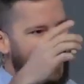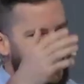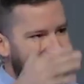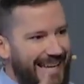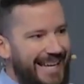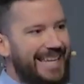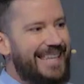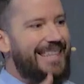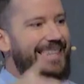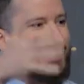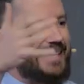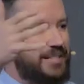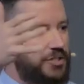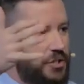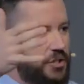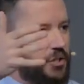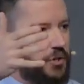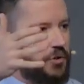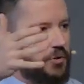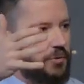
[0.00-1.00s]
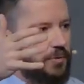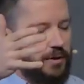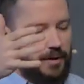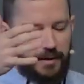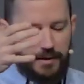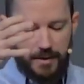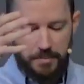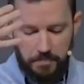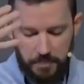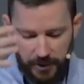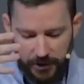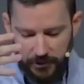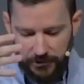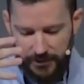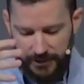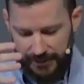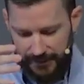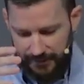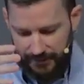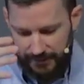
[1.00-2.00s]
in this new
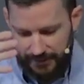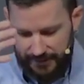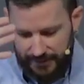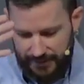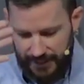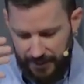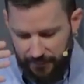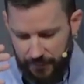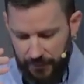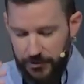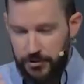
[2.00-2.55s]
building, this temple.